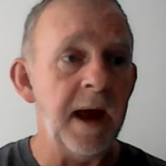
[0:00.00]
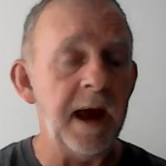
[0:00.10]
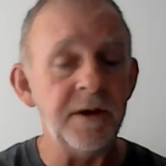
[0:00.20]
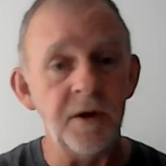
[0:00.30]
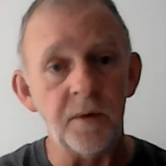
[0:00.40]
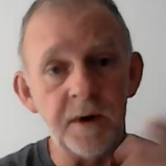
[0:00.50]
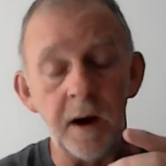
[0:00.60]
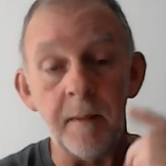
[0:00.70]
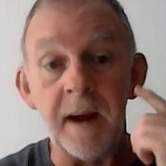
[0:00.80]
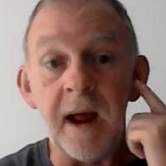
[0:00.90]
and you'll
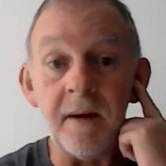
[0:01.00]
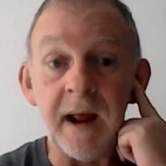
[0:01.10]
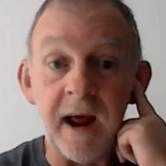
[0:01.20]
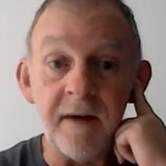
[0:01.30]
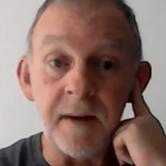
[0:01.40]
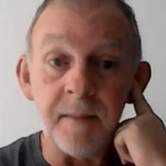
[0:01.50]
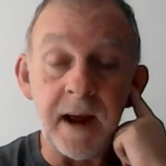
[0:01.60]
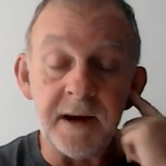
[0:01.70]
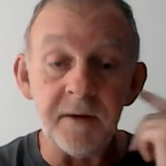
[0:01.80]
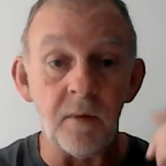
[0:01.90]
come out having
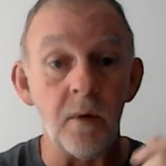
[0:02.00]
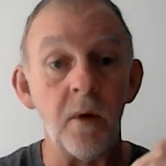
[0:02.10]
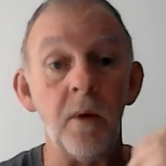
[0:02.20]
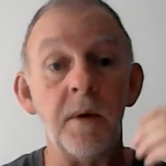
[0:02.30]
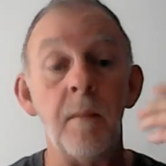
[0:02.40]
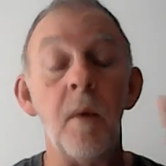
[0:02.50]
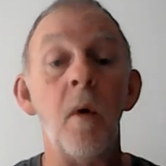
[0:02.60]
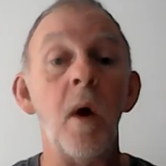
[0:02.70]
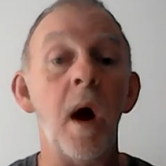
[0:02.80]
made the world a more